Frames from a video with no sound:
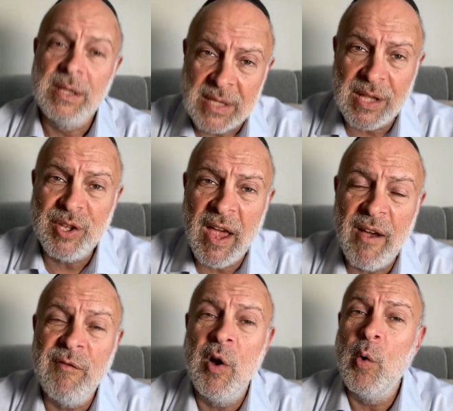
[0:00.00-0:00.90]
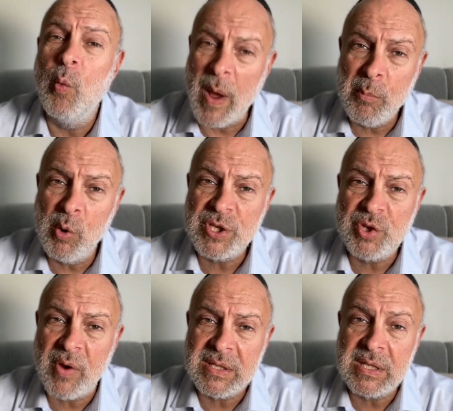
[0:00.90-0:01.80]
tend to have way more
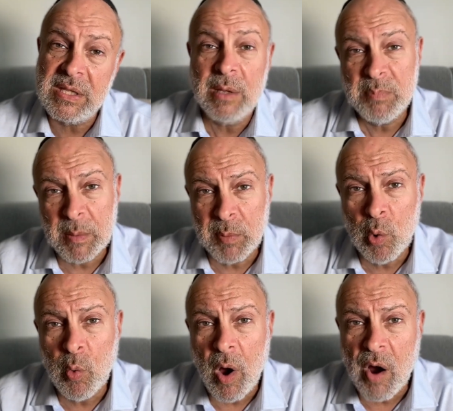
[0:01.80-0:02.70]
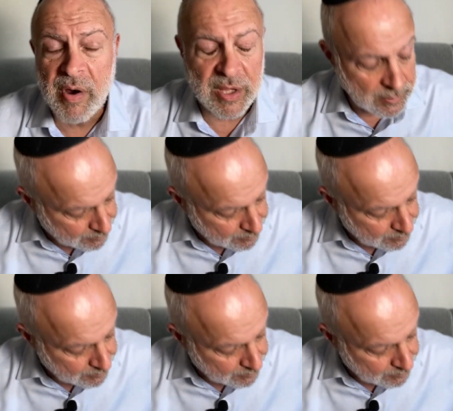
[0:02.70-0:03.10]
stress than people who aren't.